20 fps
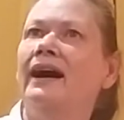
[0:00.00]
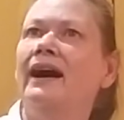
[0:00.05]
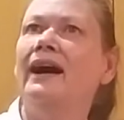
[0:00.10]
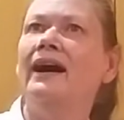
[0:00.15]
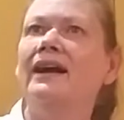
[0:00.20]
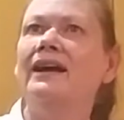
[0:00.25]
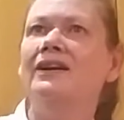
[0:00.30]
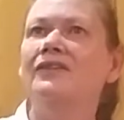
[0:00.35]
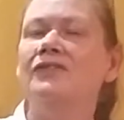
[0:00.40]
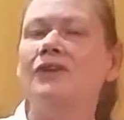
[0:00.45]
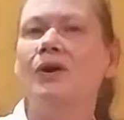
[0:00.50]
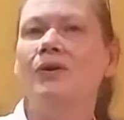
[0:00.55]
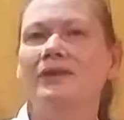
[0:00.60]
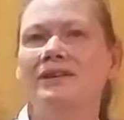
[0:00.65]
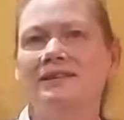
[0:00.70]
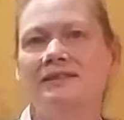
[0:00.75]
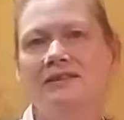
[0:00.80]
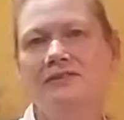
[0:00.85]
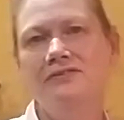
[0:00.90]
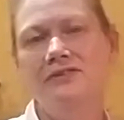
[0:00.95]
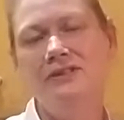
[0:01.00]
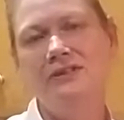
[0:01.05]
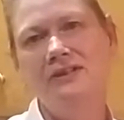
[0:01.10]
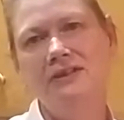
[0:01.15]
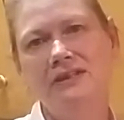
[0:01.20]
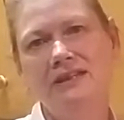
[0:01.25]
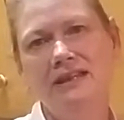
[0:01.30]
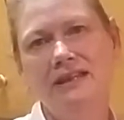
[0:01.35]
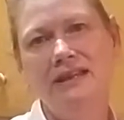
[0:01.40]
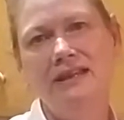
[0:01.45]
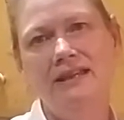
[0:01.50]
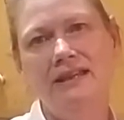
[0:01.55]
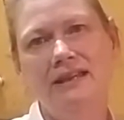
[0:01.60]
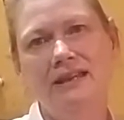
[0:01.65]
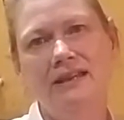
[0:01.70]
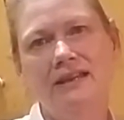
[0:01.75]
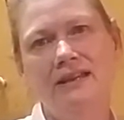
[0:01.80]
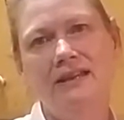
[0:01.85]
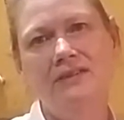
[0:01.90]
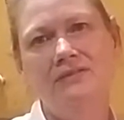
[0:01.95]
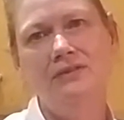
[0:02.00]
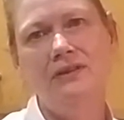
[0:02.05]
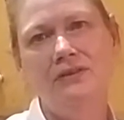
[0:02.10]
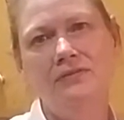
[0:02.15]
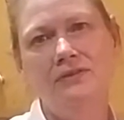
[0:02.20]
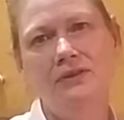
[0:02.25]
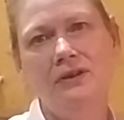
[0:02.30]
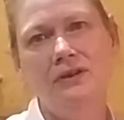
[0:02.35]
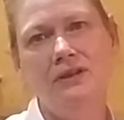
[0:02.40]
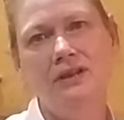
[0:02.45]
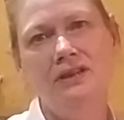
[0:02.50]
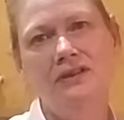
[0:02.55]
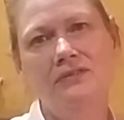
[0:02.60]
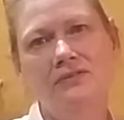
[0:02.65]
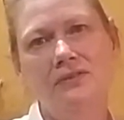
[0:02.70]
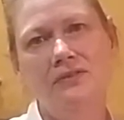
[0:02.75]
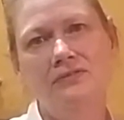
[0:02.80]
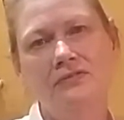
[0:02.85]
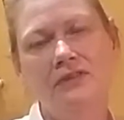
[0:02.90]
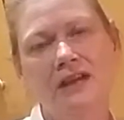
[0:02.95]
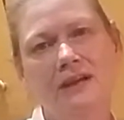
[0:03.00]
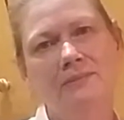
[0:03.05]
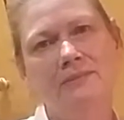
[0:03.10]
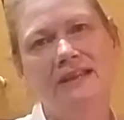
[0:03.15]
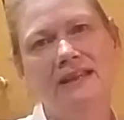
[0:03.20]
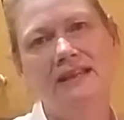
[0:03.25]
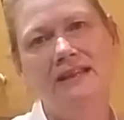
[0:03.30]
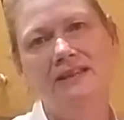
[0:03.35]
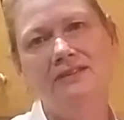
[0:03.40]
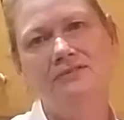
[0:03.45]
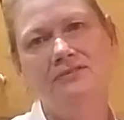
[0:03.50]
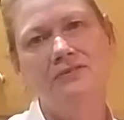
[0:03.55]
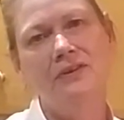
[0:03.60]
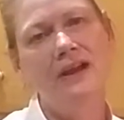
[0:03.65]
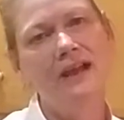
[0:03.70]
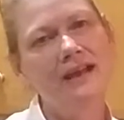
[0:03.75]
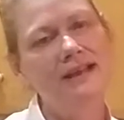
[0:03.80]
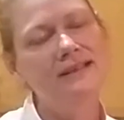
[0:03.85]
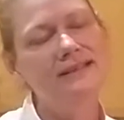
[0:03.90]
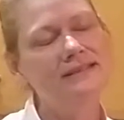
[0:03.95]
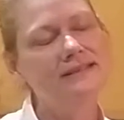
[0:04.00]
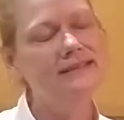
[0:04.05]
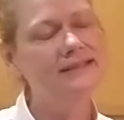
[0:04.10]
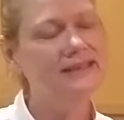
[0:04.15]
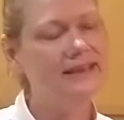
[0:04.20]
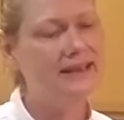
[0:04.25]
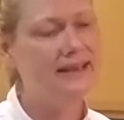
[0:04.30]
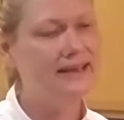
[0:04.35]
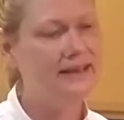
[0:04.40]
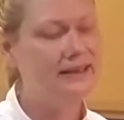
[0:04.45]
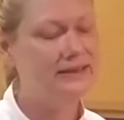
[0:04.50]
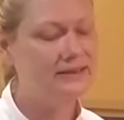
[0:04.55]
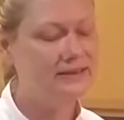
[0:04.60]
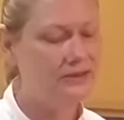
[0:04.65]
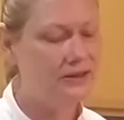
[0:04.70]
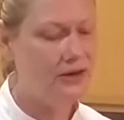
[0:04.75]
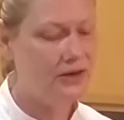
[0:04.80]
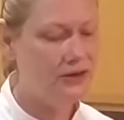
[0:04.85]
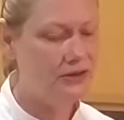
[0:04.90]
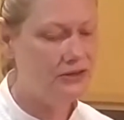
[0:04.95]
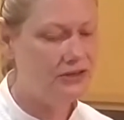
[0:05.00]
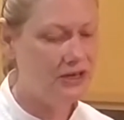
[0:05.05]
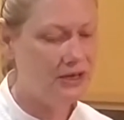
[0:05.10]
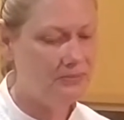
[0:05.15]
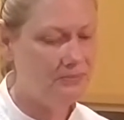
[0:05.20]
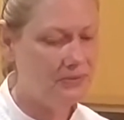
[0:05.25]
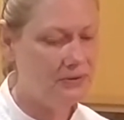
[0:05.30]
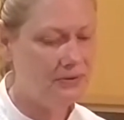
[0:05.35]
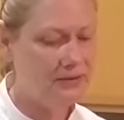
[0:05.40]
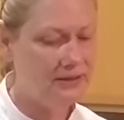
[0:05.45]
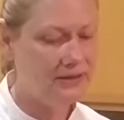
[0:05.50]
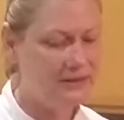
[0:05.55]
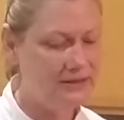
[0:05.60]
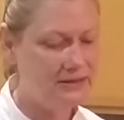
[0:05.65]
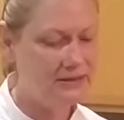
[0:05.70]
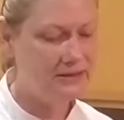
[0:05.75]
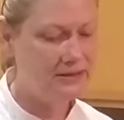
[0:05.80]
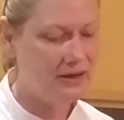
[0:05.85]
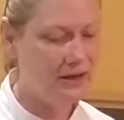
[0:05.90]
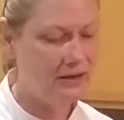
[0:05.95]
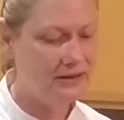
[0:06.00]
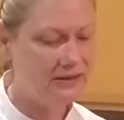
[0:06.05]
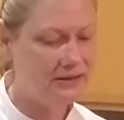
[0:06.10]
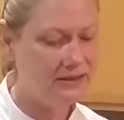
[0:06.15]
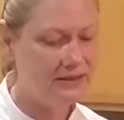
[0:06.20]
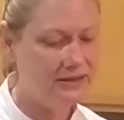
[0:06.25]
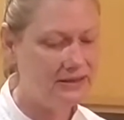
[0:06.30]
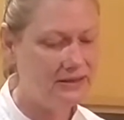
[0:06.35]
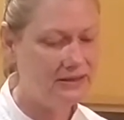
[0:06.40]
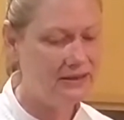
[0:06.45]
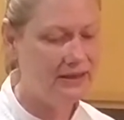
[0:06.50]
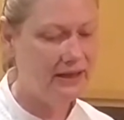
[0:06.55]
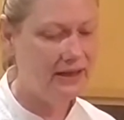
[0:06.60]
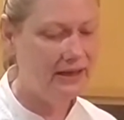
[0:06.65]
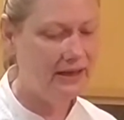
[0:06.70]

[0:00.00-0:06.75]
I have always loved cooking, and I've loved cooking for family and friends and our temple in Stockton,